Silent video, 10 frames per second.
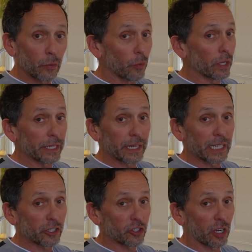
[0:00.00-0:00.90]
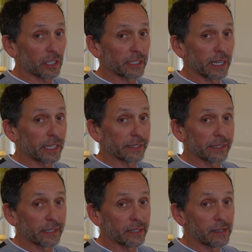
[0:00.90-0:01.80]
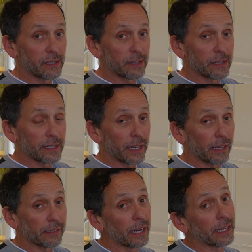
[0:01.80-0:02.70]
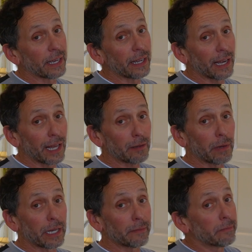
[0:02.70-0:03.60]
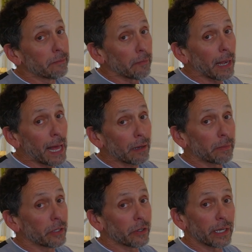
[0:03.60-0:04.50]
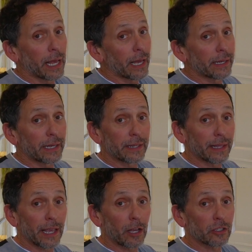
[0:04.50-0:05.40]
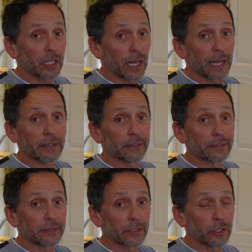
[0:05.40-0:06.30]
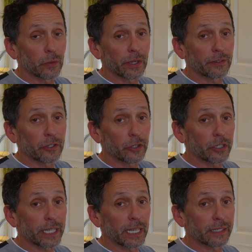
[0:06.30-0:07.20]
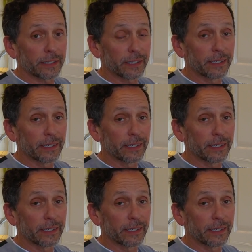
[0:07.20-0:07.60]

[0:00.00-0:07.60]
Really nice chocolate taste. Yeah. Again, I like mine black, but you can add anything else you like to it, to your taste.